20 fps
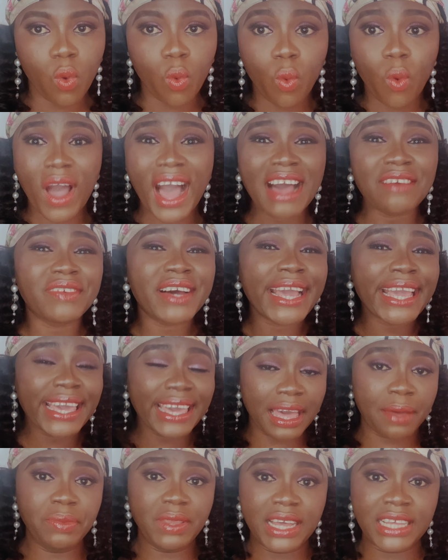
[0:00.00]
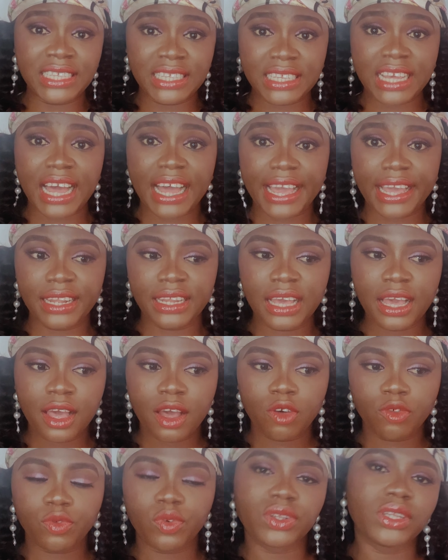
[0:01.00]
What have I kept aside
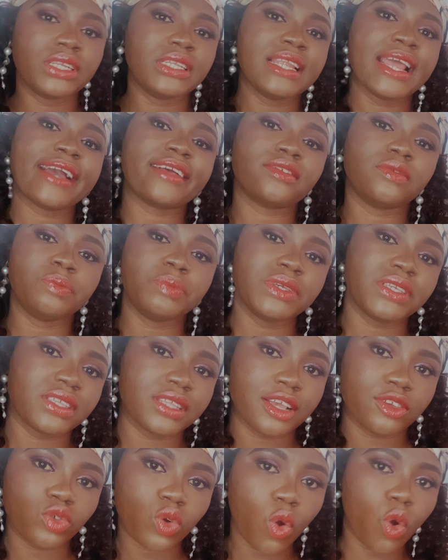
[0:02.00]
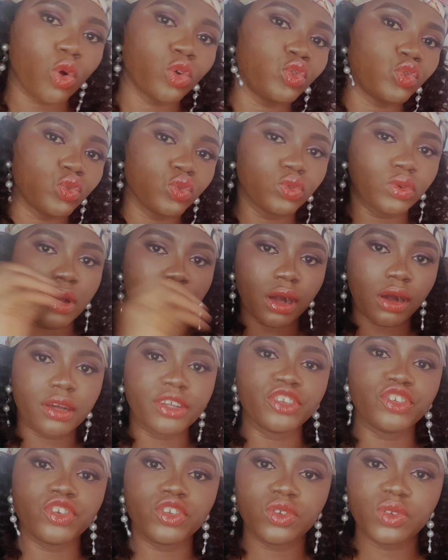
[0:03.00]
for the next business or to
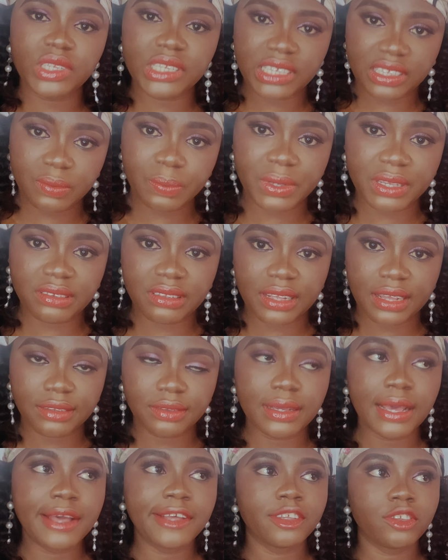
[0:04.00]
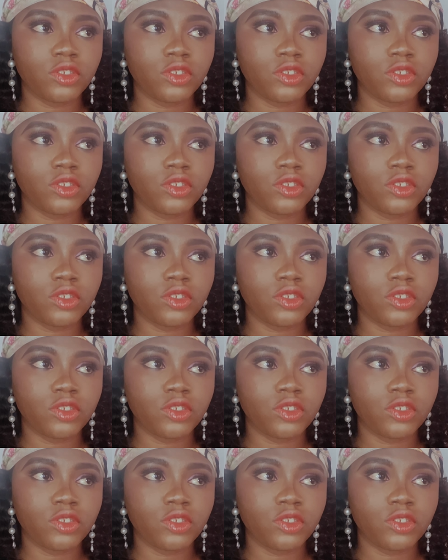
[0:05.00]
continue this business?